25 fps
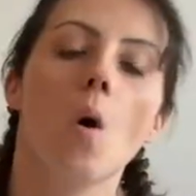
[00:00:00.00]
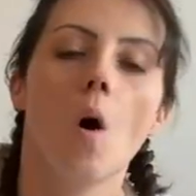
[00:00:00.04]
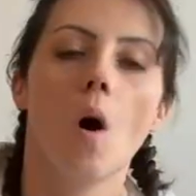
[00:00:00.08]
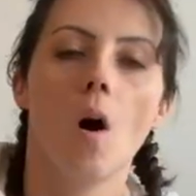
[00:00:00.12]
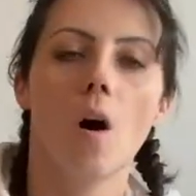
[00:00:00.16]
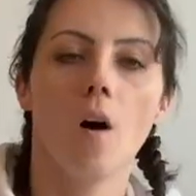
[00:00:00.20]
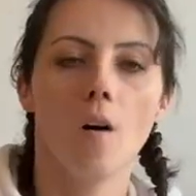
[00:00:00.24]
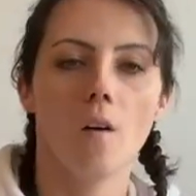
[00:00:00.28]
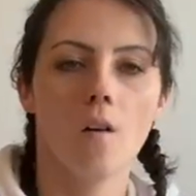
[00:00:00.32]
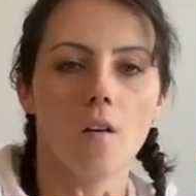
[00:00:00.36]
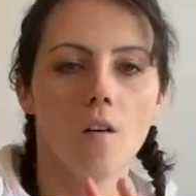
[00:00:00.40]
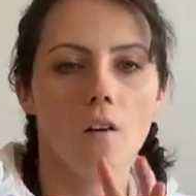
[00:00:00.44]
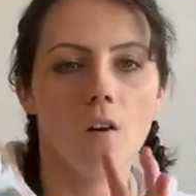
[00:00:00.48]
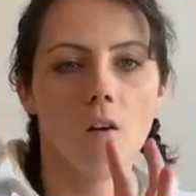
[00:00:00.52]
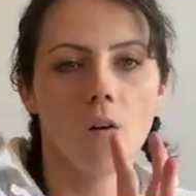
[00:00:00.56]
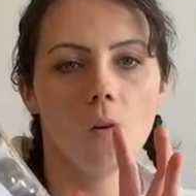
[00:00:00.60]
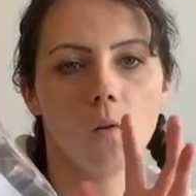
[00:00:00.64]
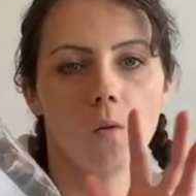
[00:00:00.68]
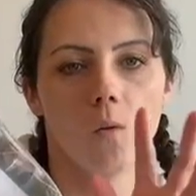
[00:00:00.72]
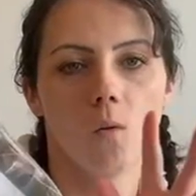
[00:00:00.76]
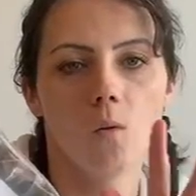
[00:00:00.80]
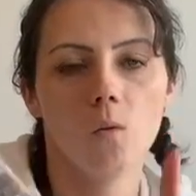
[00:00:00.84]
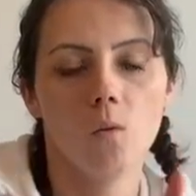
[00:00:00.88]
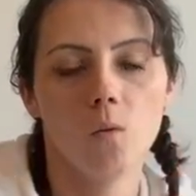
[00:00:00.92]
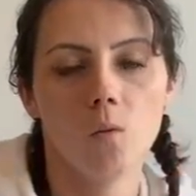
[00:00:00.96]
our
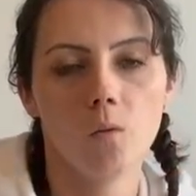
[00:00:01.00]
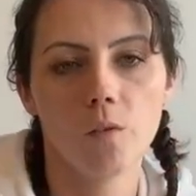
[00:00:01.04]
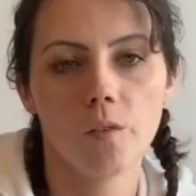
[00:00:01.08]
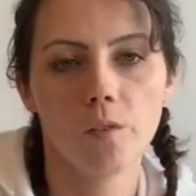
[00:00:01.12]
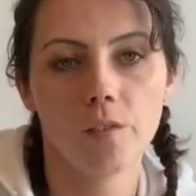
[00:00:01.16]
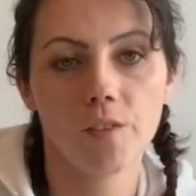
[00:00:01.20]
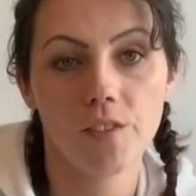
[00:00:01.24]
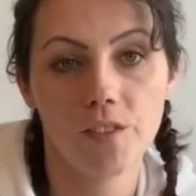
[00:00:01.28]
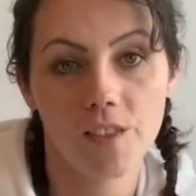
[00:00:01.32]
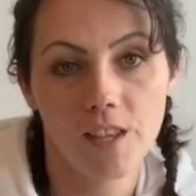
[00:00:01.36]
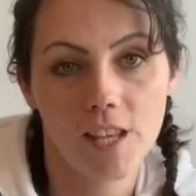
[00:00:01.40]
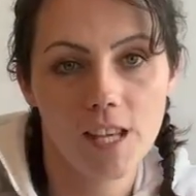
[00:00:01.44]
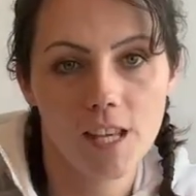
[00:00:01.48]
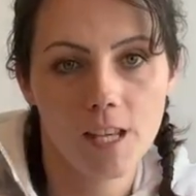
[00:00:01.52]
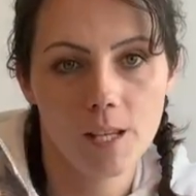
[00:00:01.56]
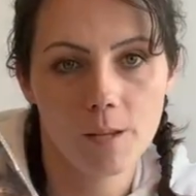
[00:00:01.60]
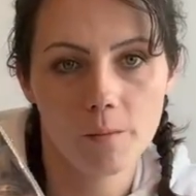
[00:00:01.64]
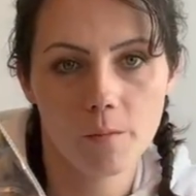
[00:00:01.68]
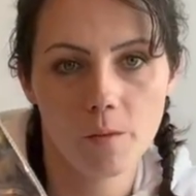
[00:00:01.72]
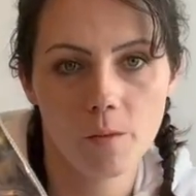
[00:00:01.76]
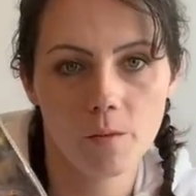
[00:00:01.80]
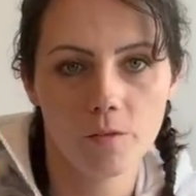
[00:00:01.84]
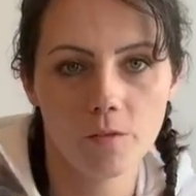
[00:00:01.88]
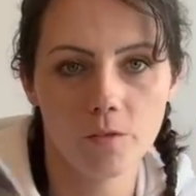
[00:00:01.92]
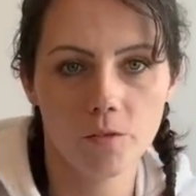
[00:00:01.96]
whole
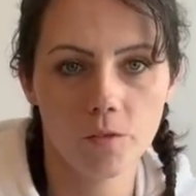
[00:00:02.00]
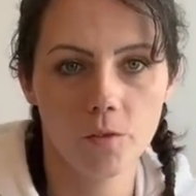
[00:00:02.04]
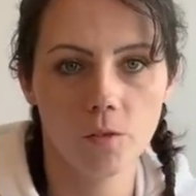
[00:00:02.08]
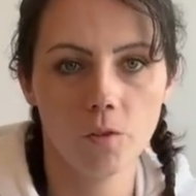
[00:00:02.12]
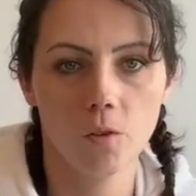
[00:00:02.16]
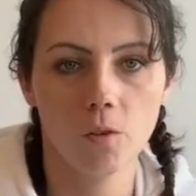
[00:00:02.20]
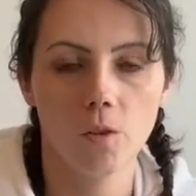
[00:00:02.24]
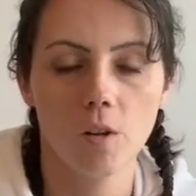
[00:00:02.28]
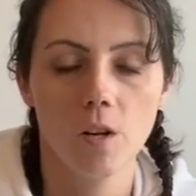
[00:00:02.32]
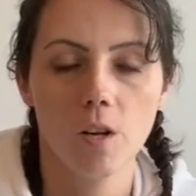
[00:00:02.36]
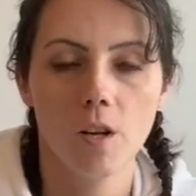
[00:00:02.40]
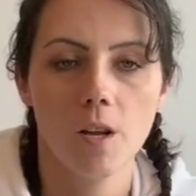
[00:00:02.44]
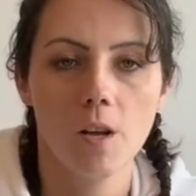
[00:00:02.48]
theme for